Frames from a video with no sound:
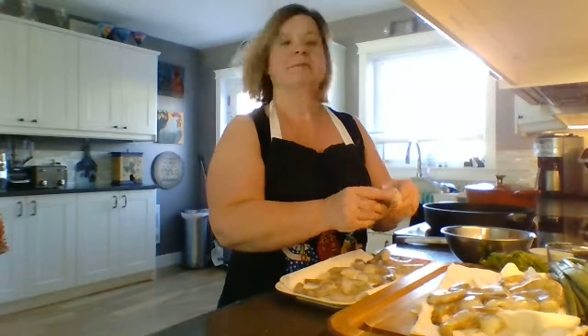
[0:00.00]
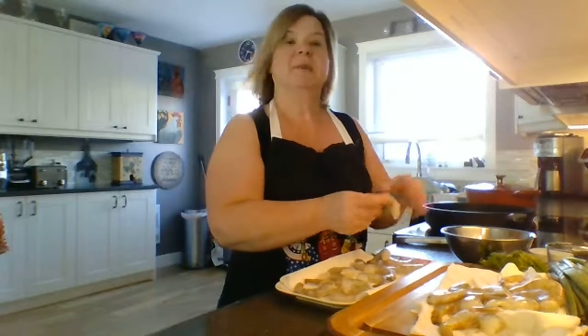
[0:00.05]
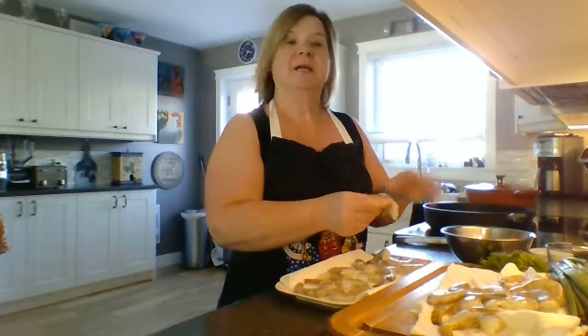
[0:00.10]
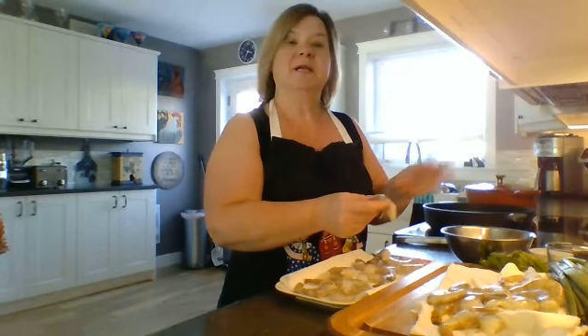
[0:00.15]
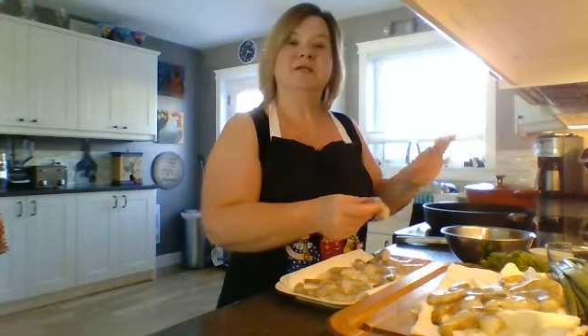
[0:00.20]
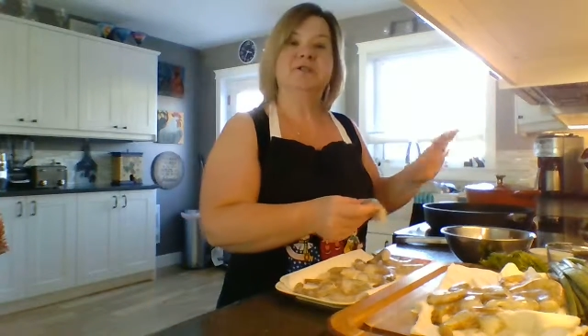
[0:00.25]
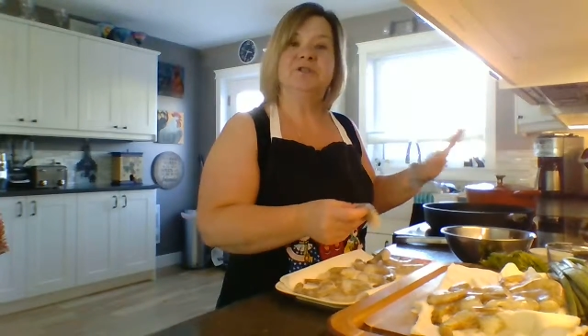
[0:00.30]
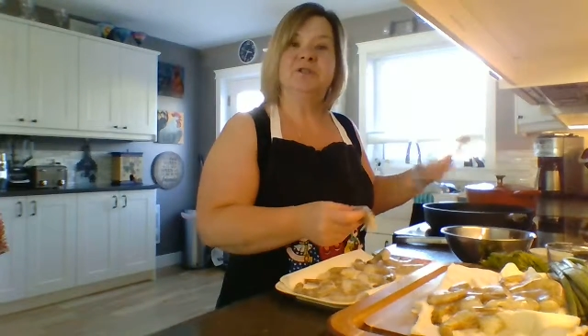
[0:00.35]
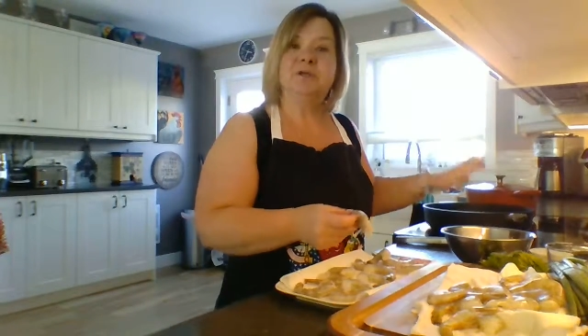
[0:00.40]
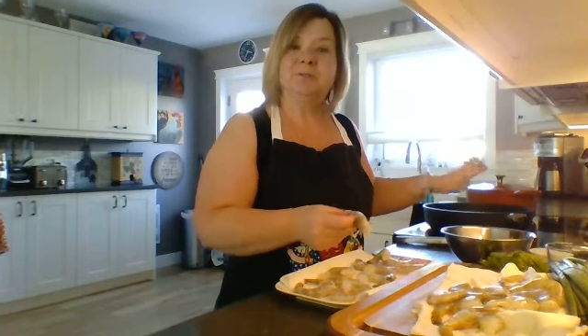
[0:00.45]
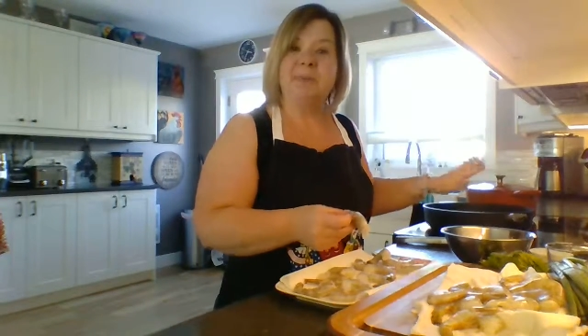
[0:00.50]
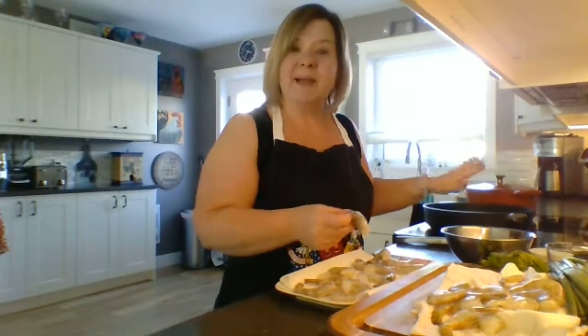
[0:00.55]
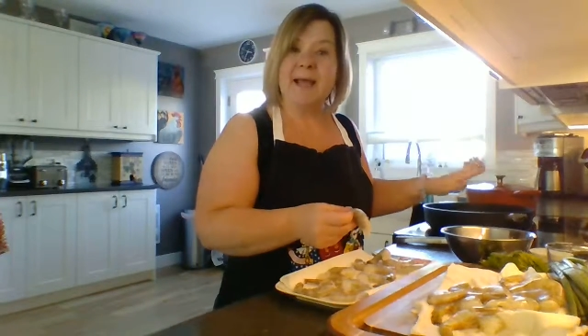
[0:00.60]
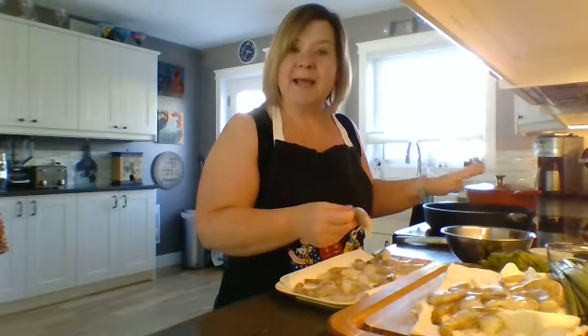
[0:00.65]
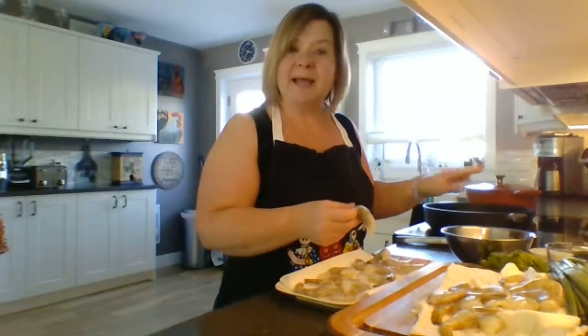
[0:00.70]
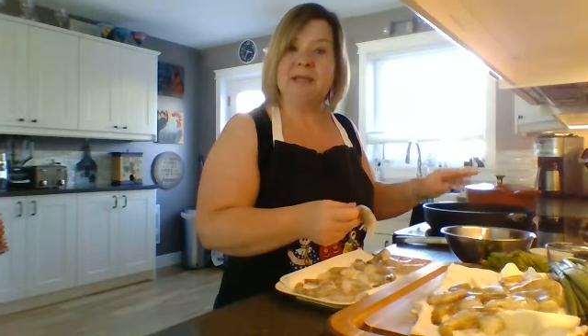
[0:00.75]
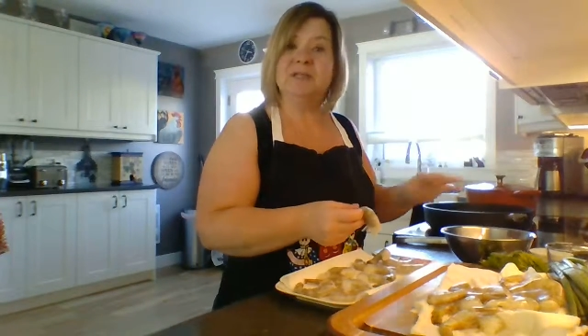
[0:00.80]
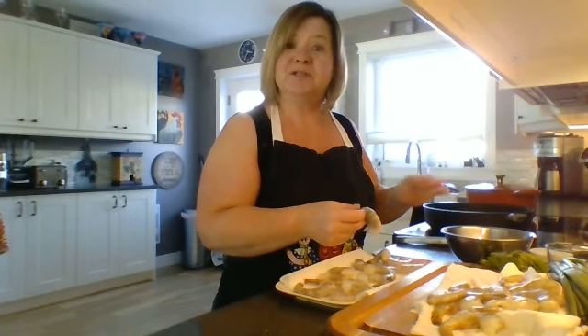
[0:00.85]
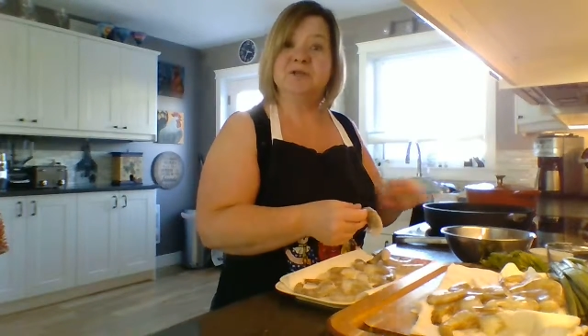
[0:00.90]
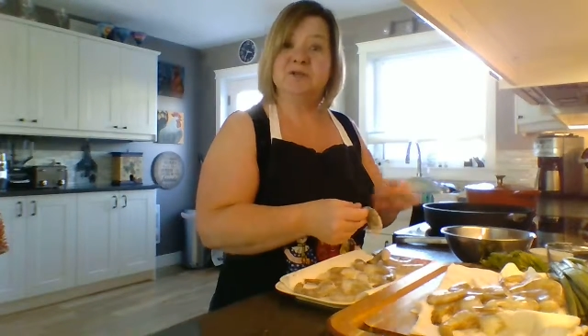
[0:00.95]
make sure your
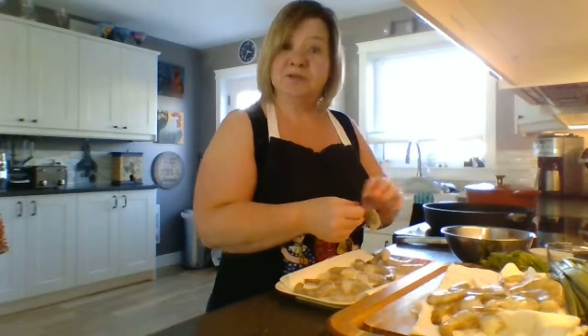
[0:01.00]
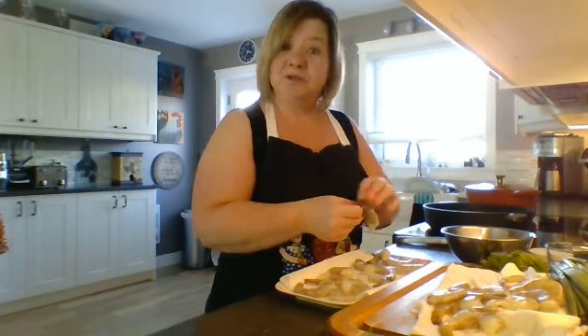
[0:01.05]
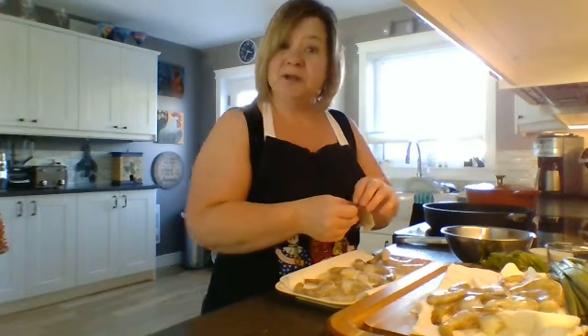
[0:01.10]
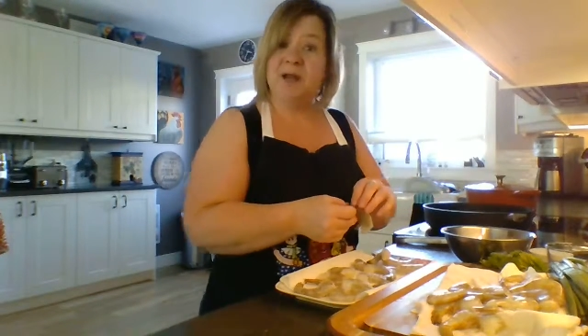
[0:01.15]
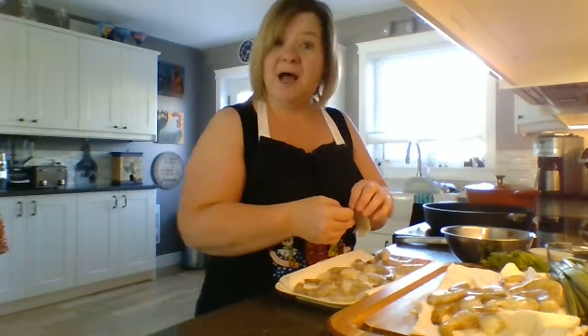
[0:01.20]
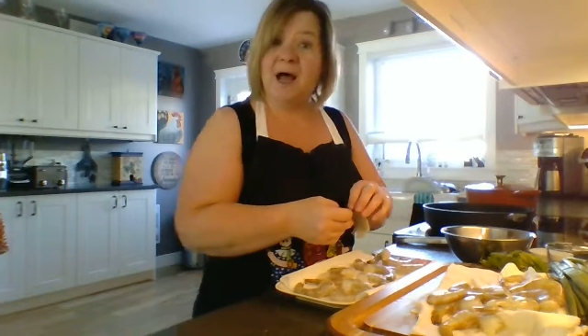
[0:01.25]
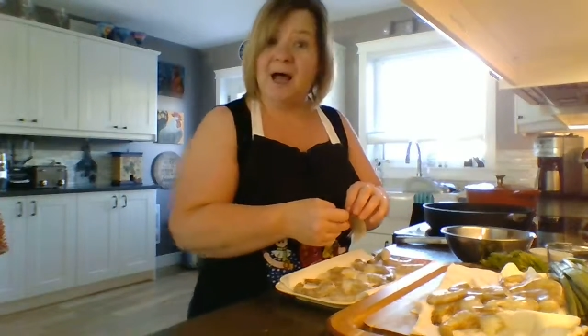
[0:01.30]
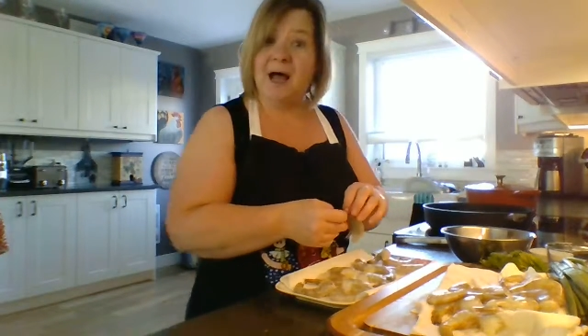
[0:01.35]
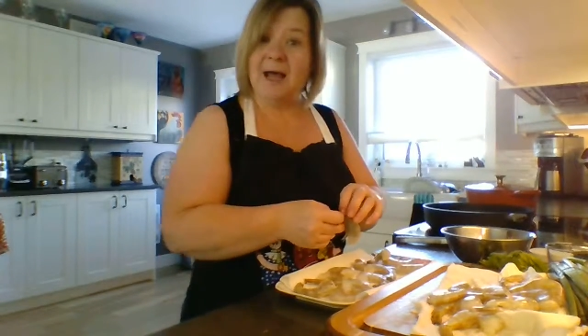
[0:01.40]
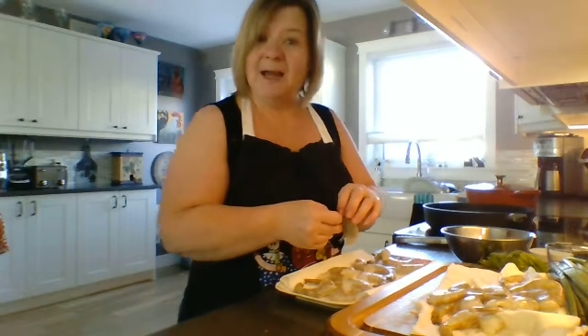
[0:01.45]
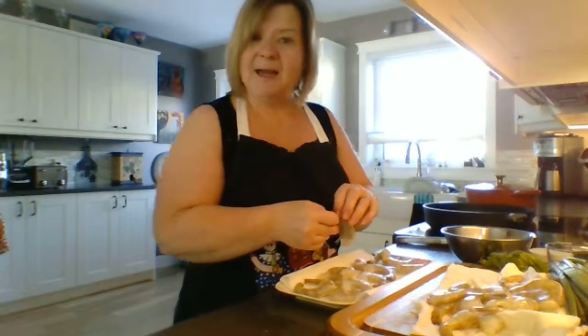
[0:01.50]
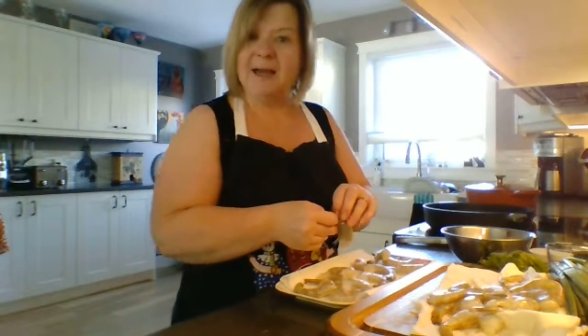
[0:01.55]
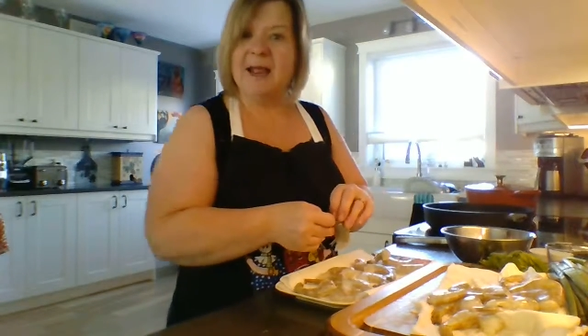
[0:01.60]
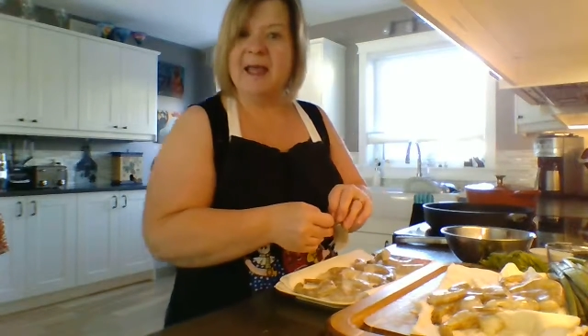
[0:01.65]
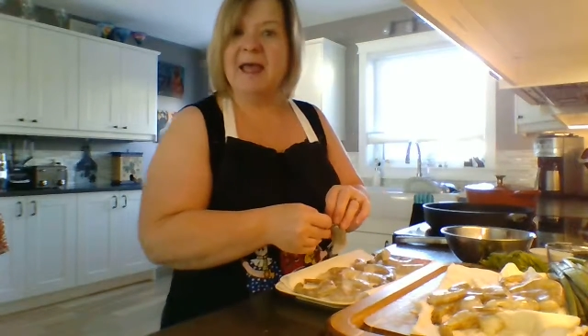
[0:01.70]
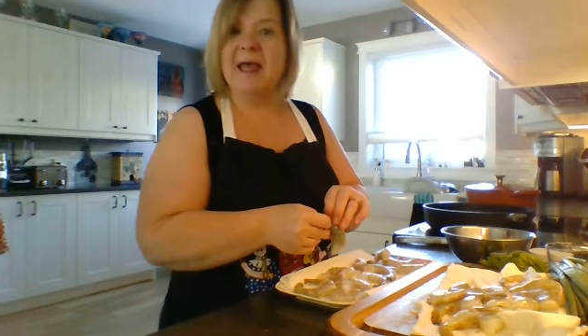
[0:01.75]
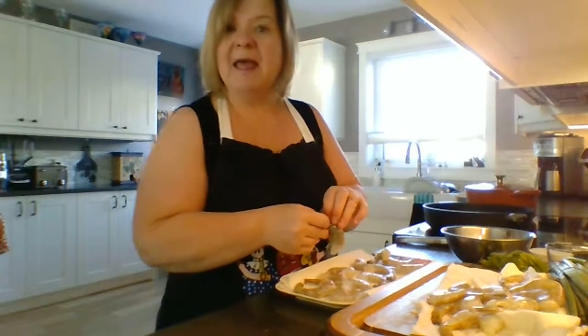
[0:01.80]
pan is good and hot,